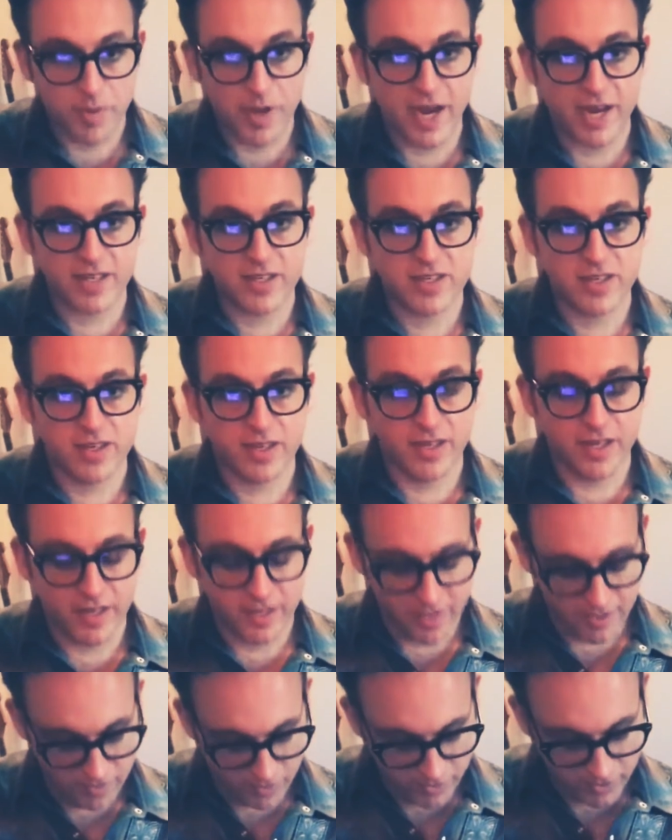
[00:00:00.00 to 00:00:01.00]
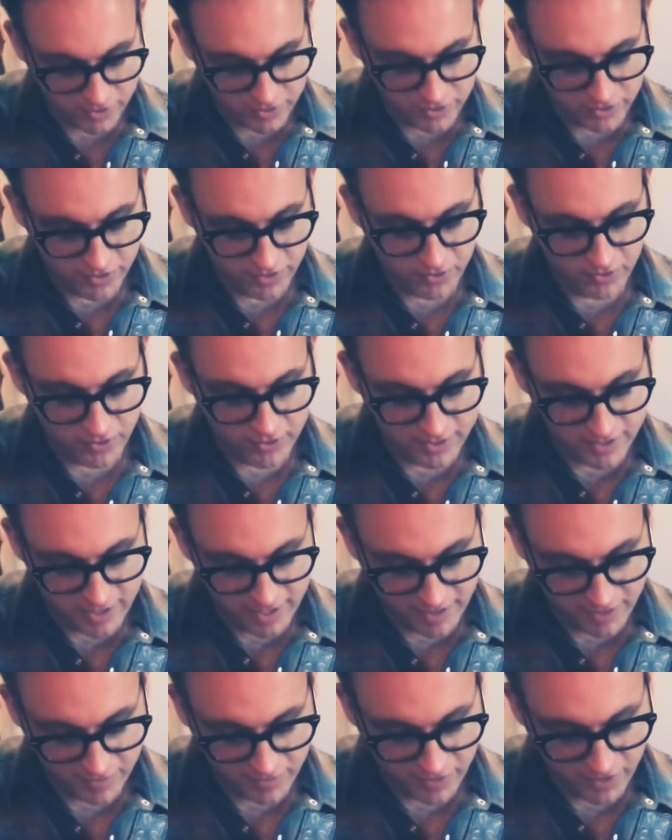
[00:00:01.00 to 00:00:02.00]
back to the original
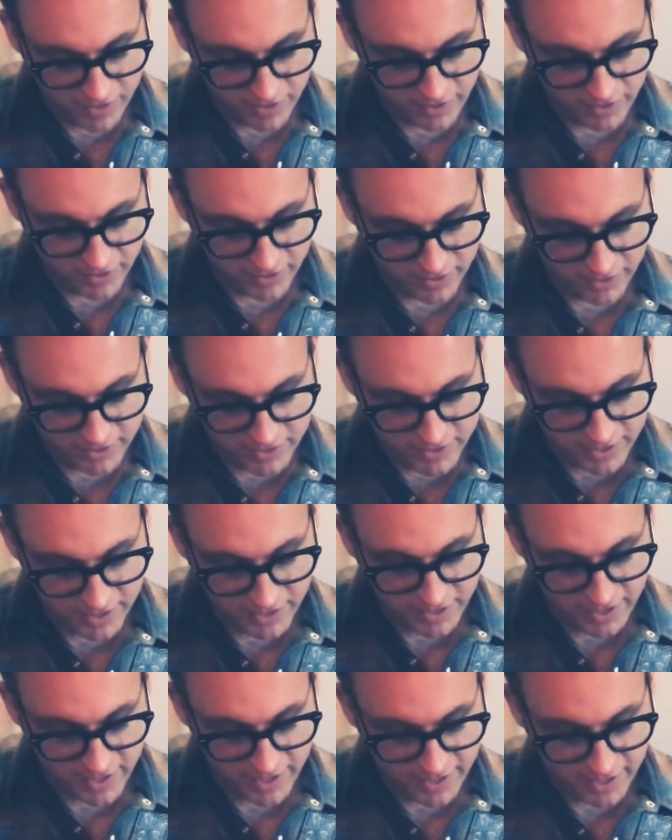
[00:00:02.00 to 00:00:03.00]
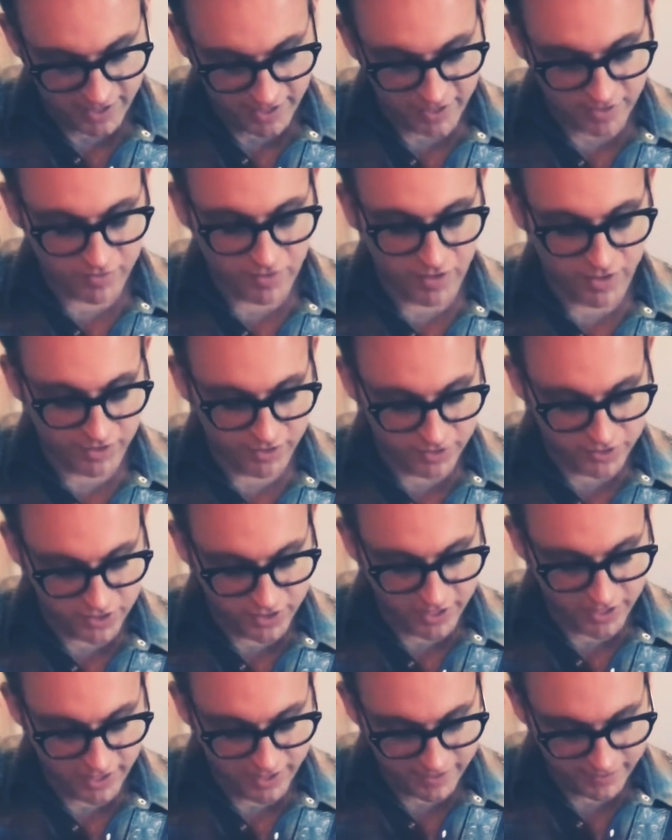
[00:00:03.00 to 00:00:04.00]
10th fret on the D and 8th fret on the
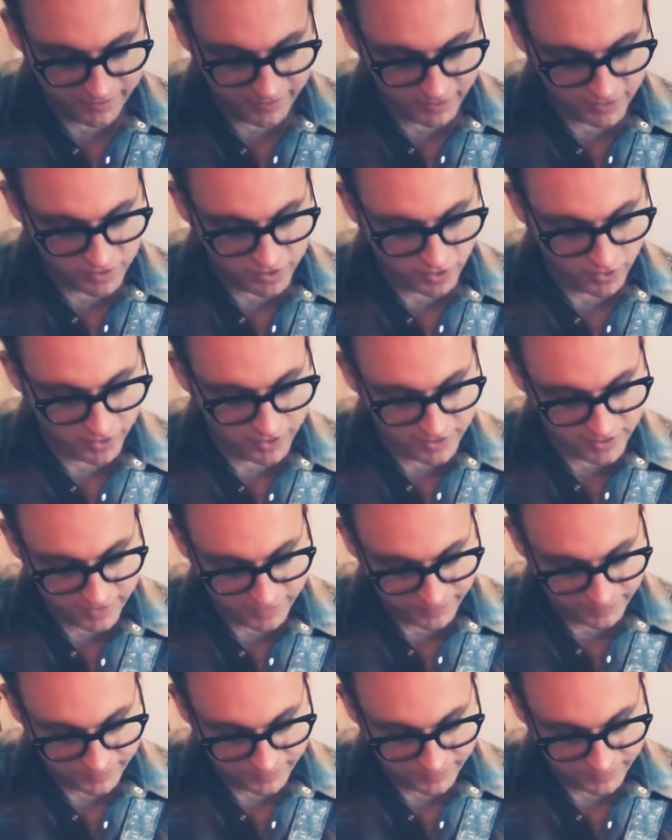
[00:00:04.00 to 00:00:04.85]
G. So it's...